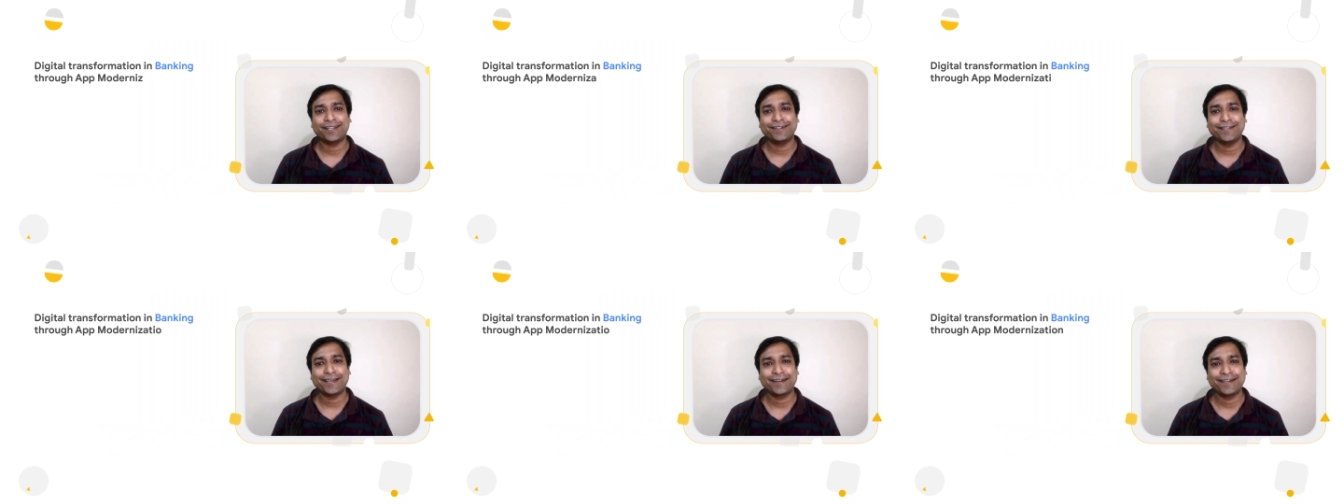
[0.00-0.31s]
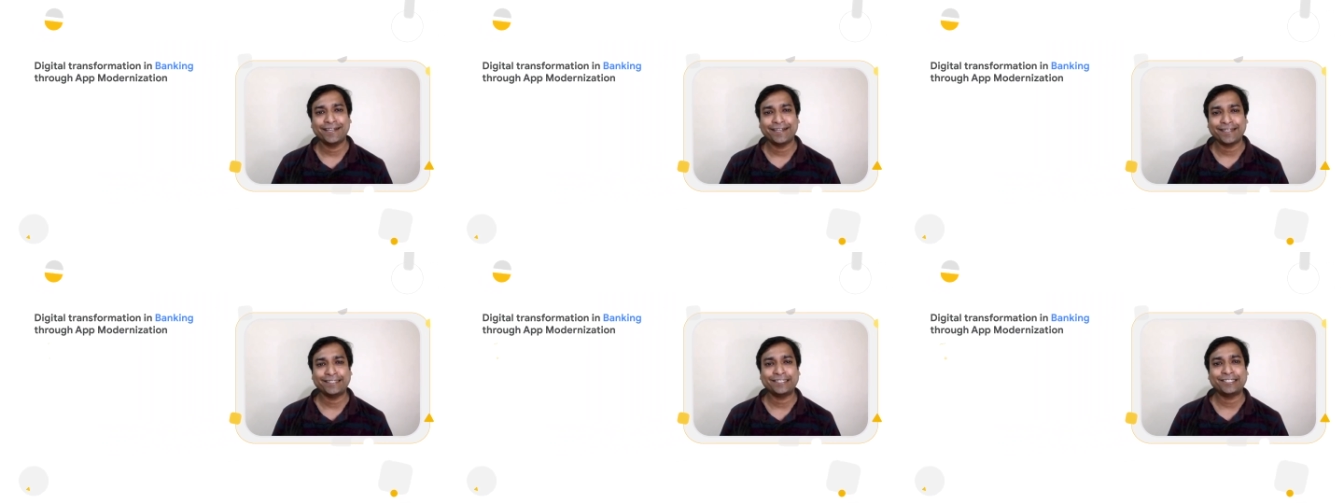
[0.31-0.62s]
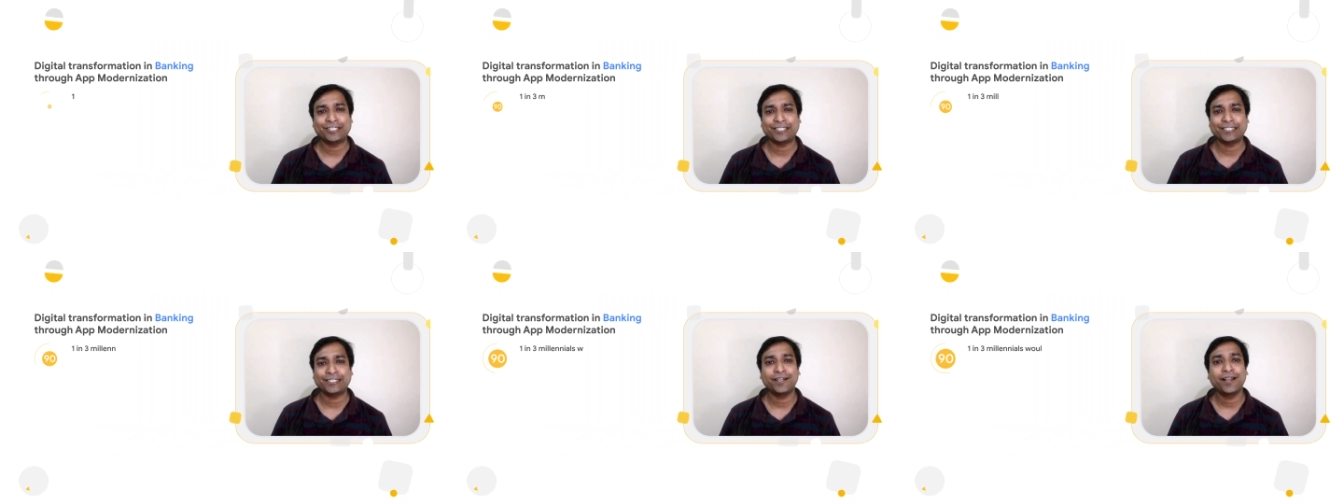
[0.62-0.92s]
and their
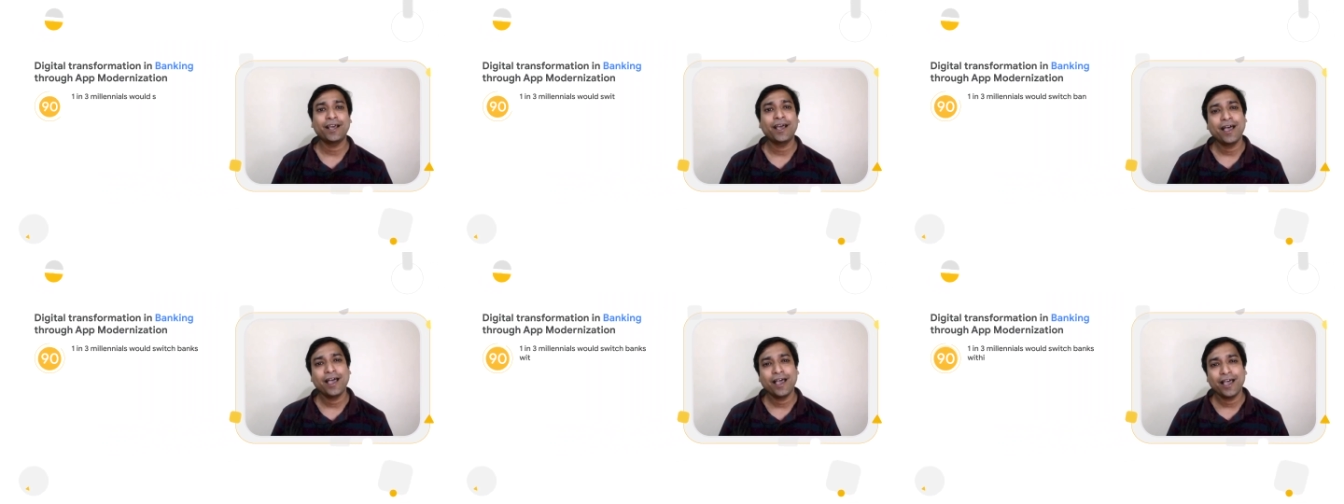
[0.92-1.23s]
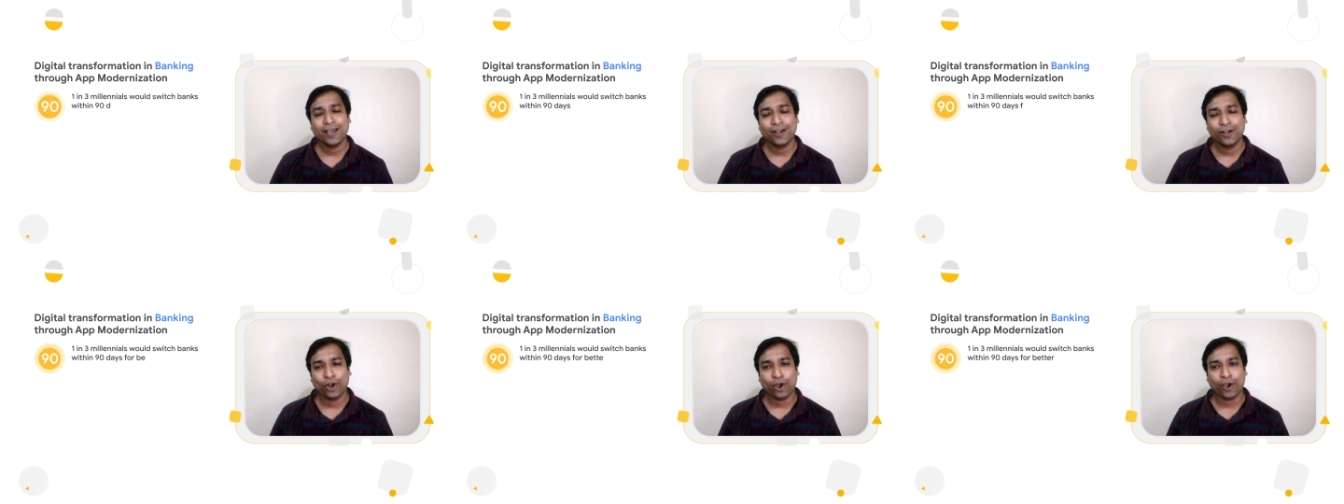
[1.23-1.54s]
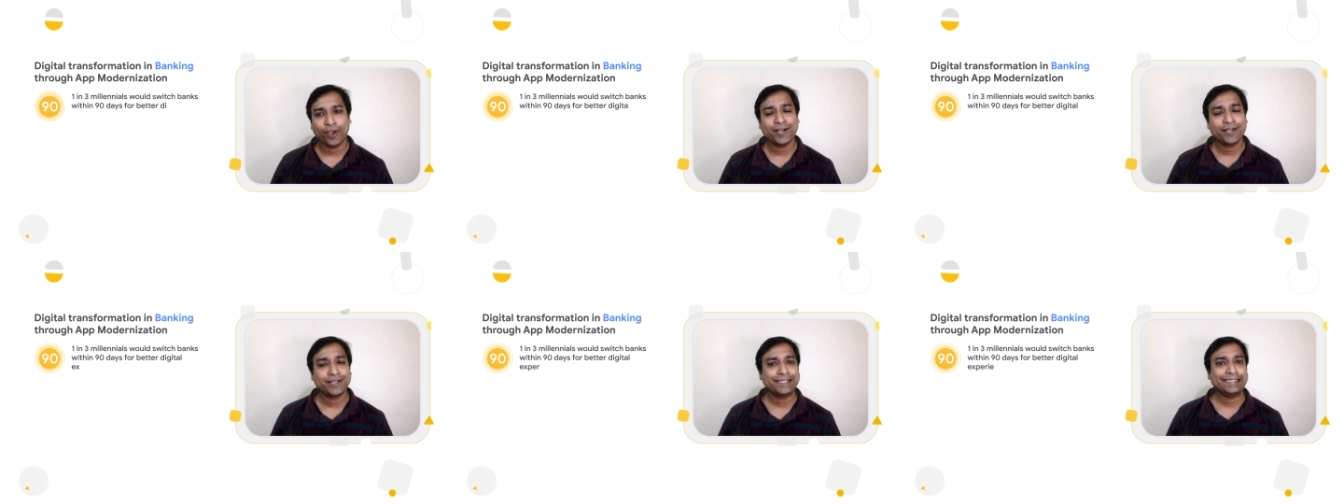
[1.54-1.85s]
retention
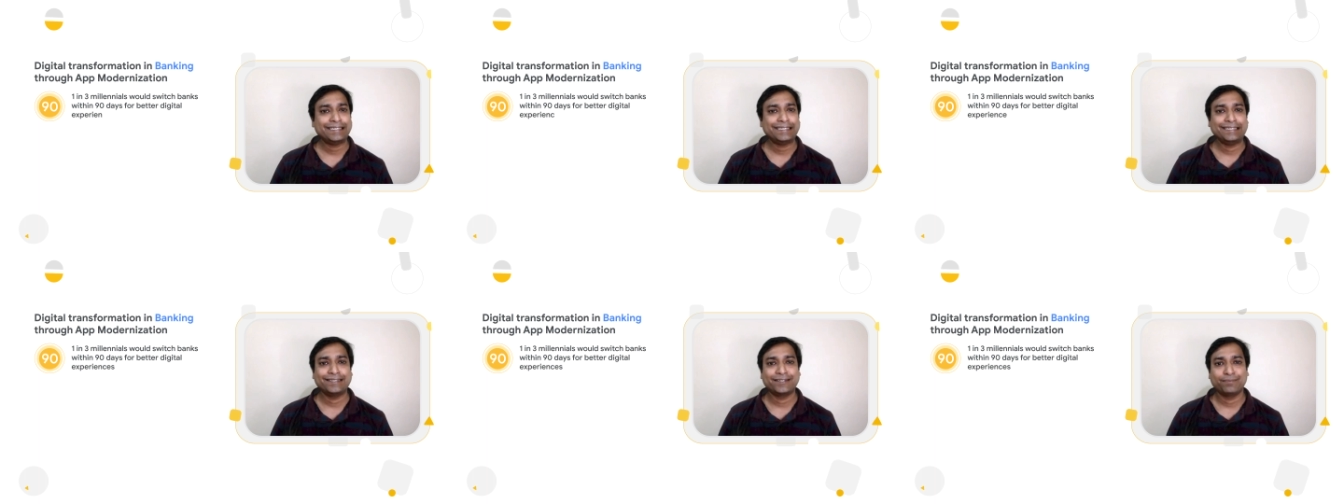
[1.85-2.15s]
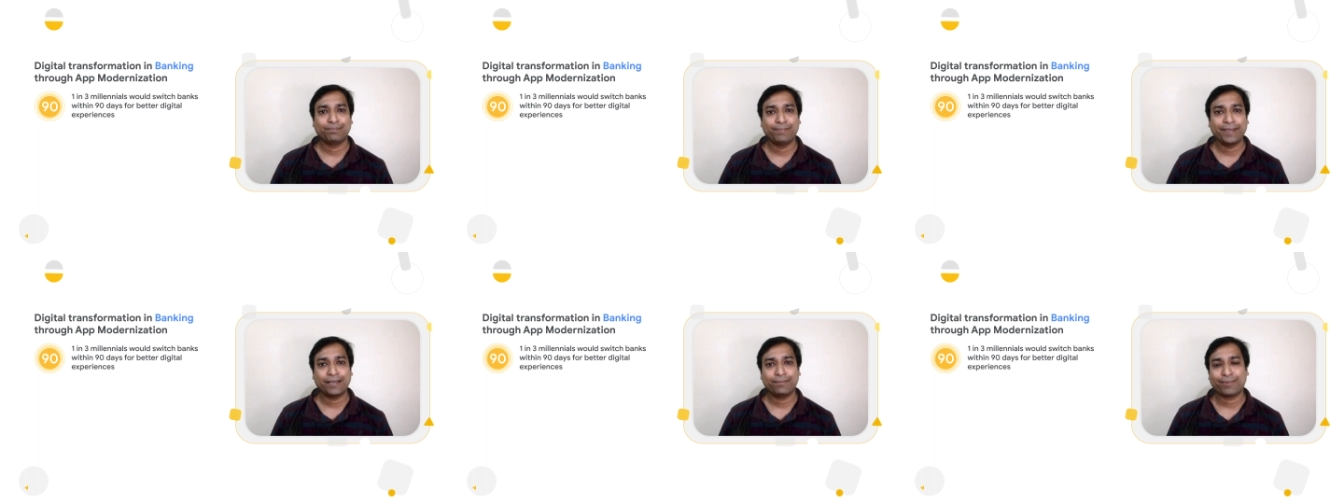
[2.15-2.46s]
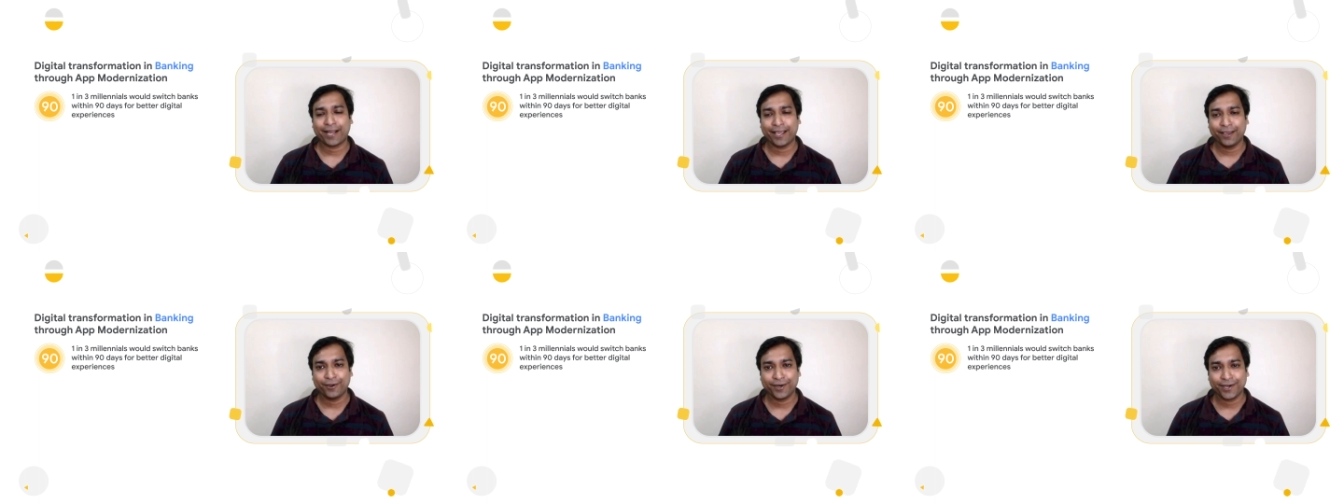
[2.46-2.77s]
loyalty is a big
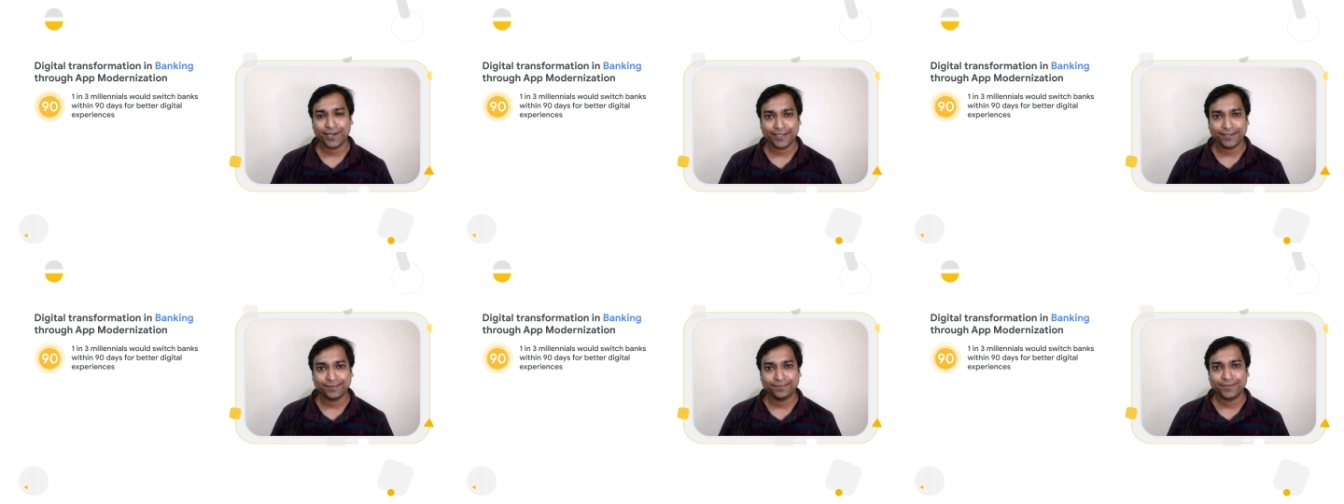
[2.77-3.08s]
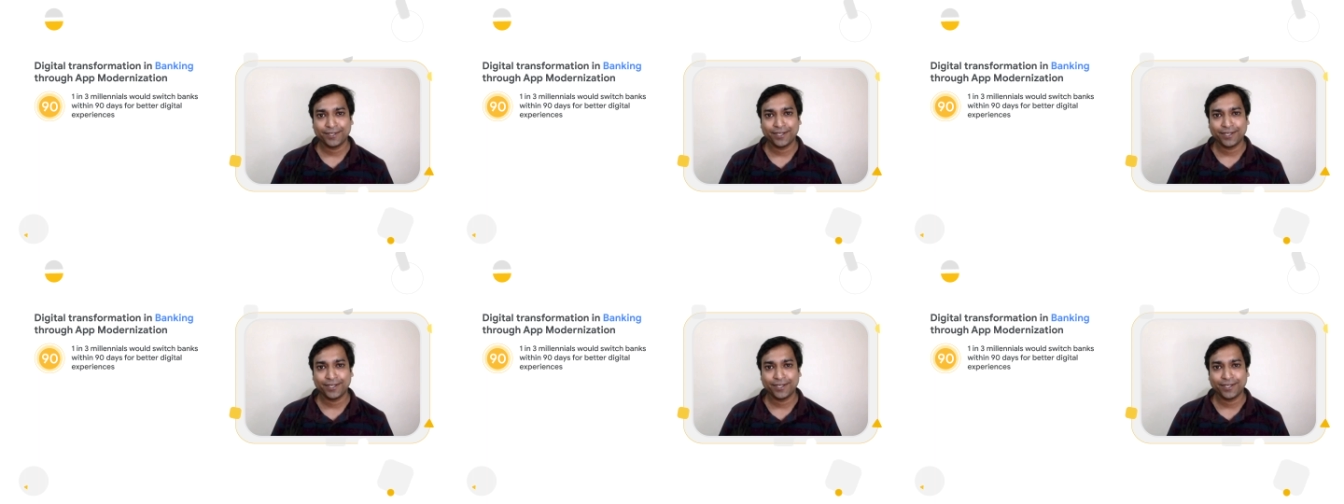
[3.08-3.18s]
priority.